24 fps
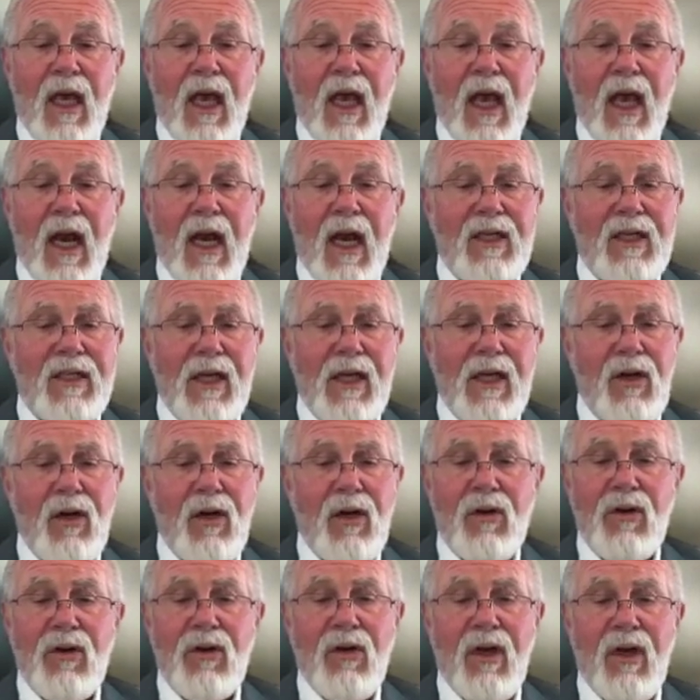And I said, no,
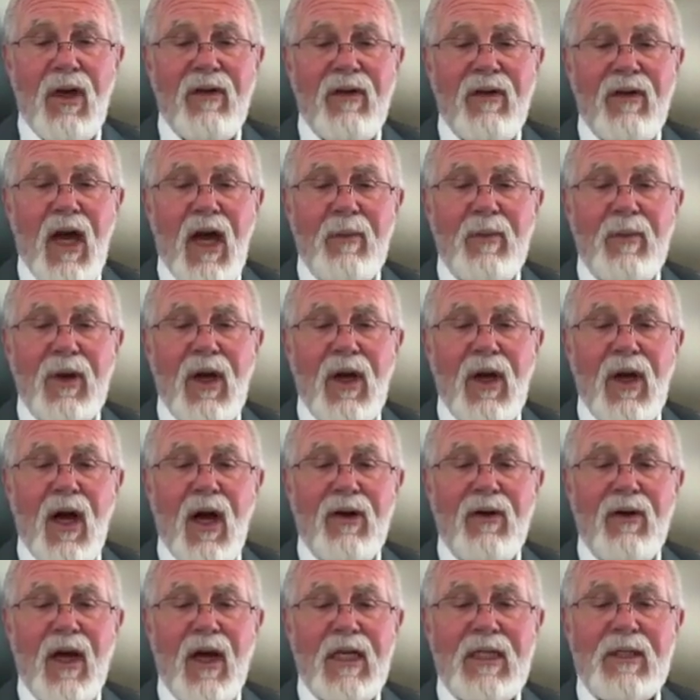don't give it to
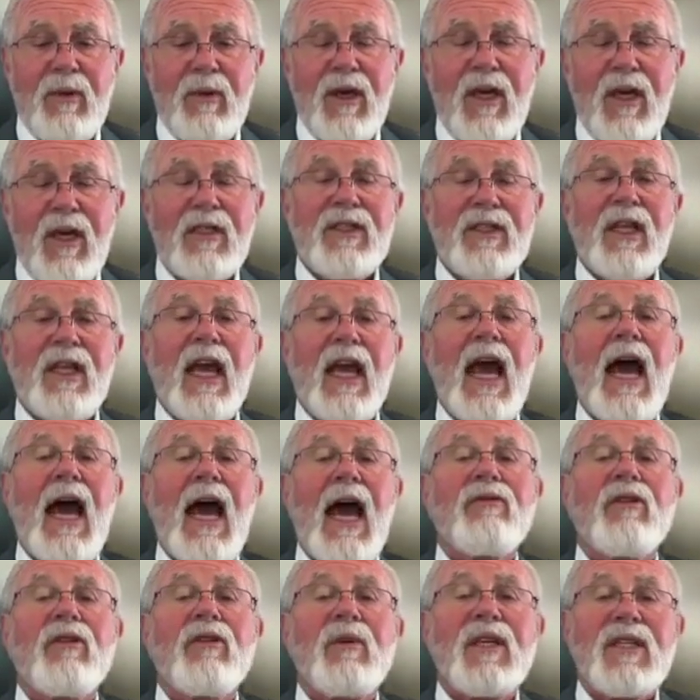hypochondriacs because they
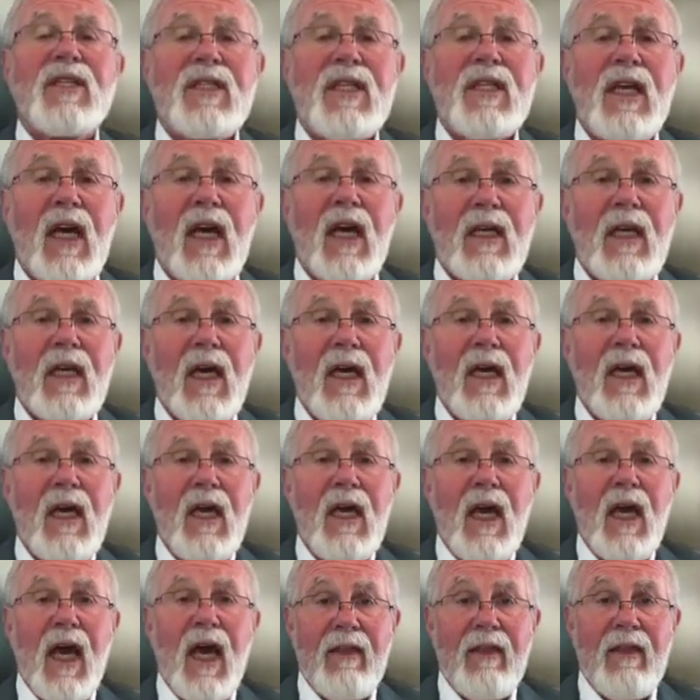have to be sick.
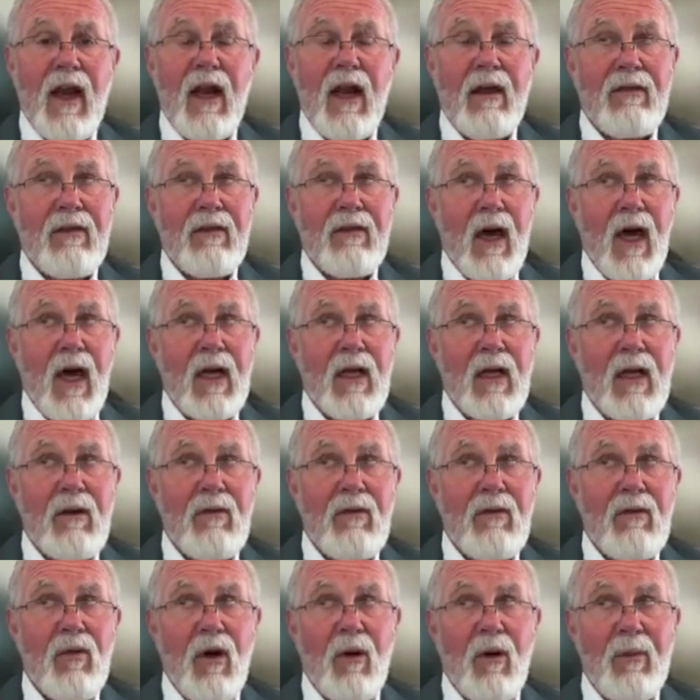And then I thought,
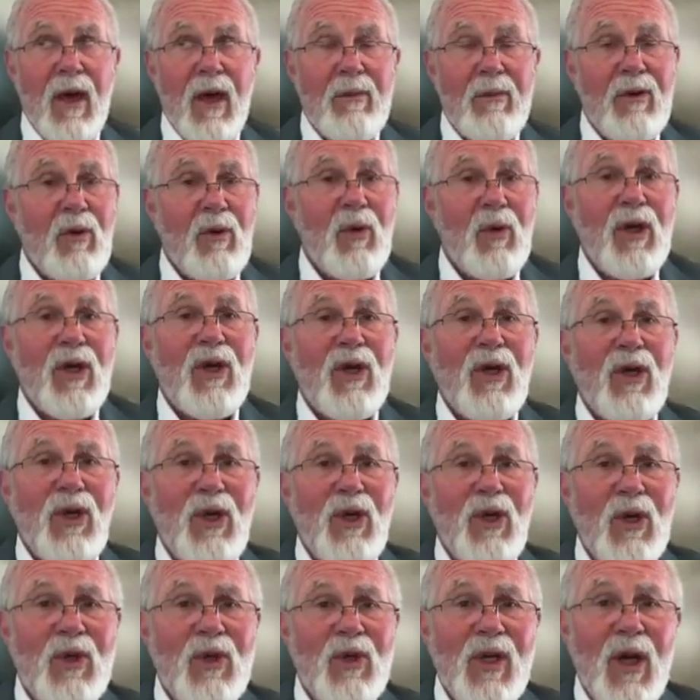well, maybe we could
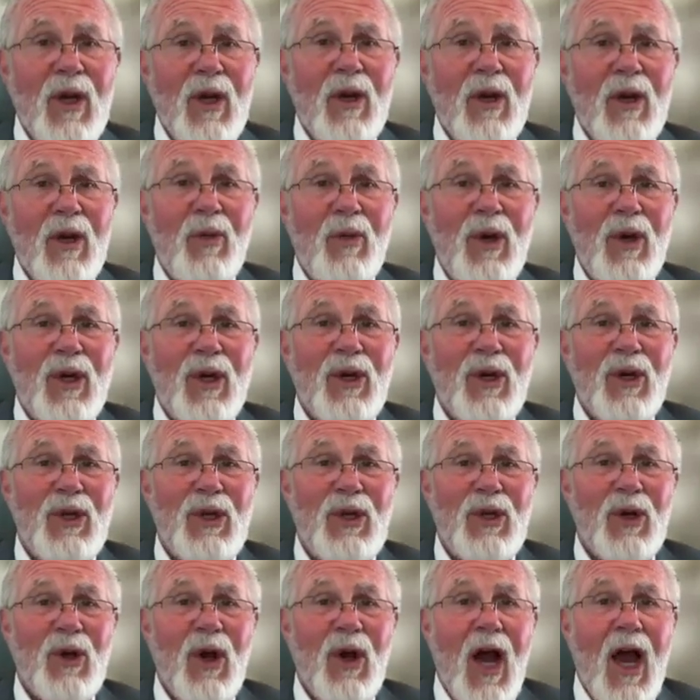
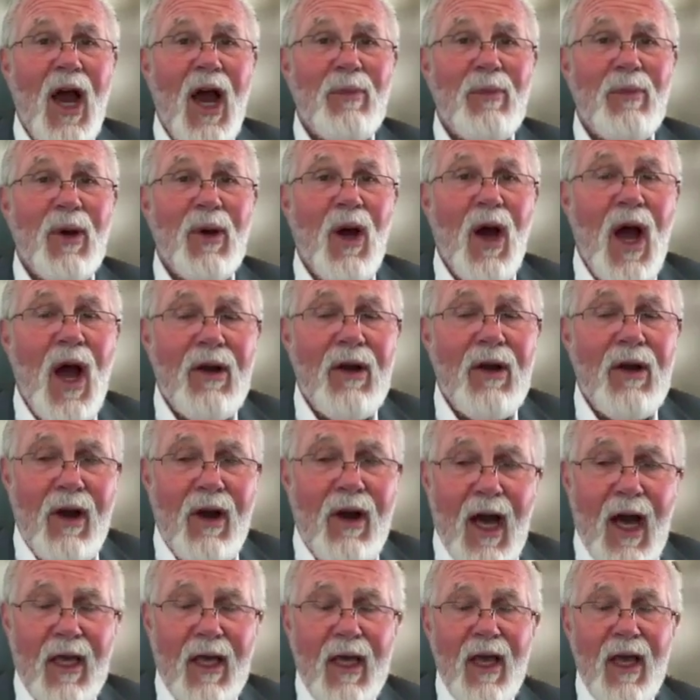cure a hypochondriac.